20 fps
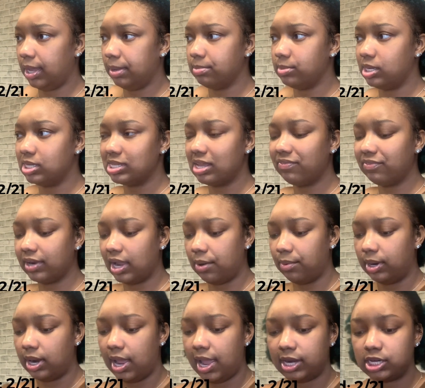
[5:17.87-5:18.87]
because I forgot when
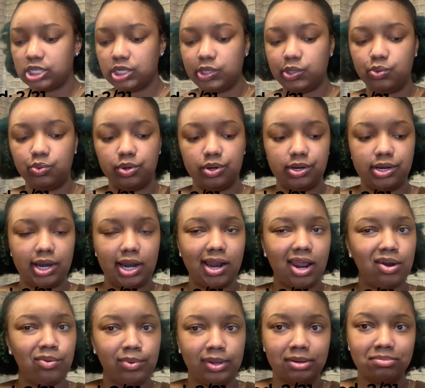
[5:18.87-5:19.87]
I actually ordered it and I
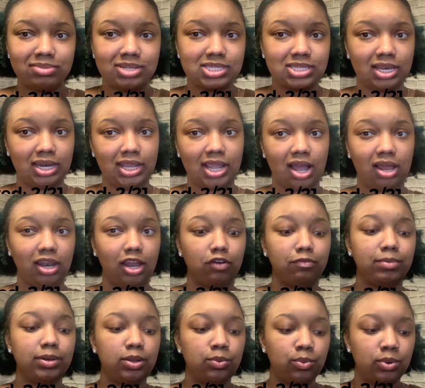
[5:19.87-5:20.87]
don't want to be sending y'all out, but
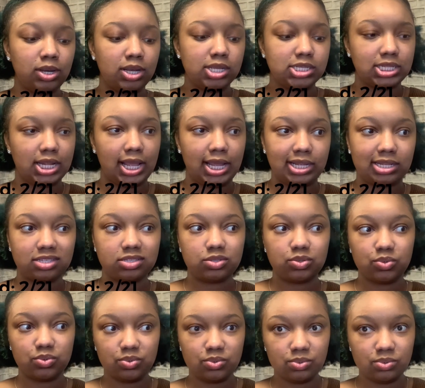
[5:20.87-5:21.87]
it was like
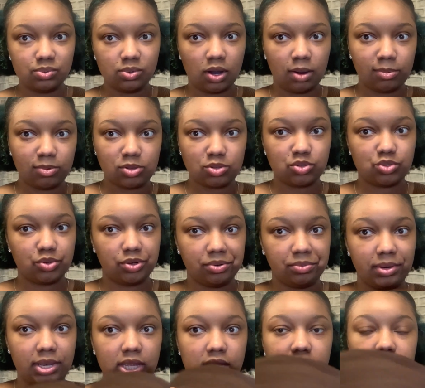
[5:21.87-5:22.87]
almost 3
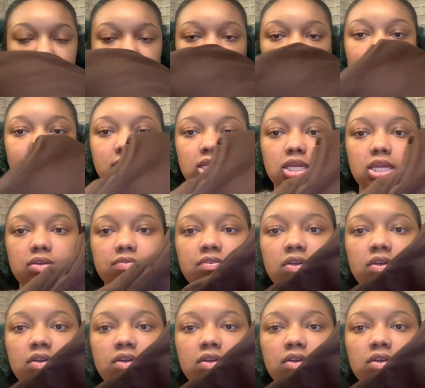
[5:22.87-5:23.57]
weeks, I believe.